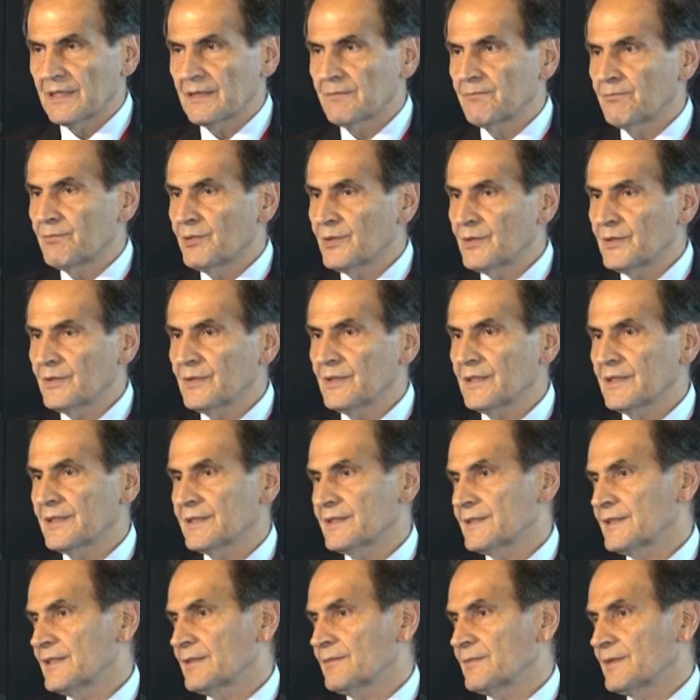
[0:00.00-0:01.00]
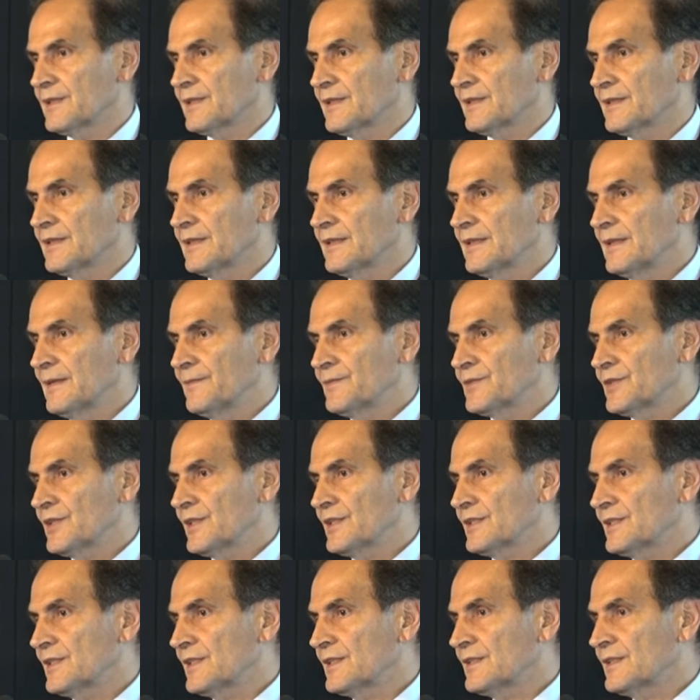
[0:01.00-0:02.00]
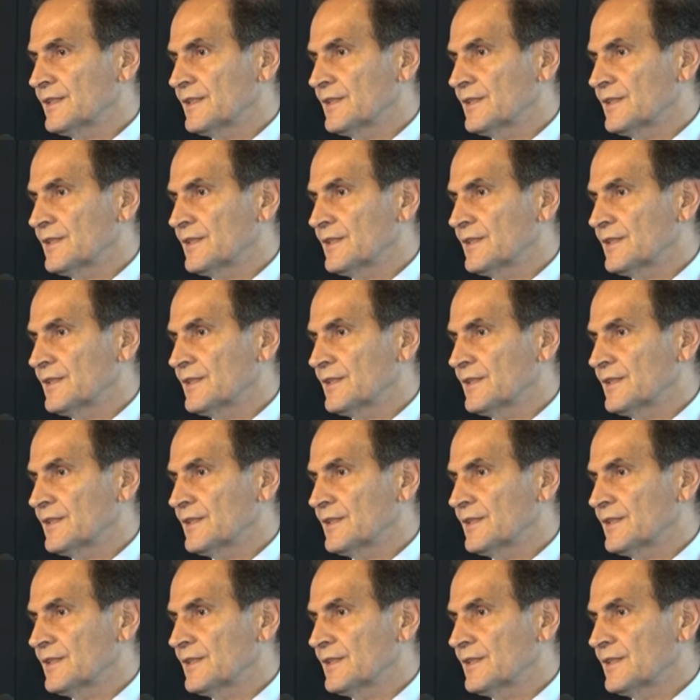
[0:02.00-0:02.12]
hypoglycemia, such as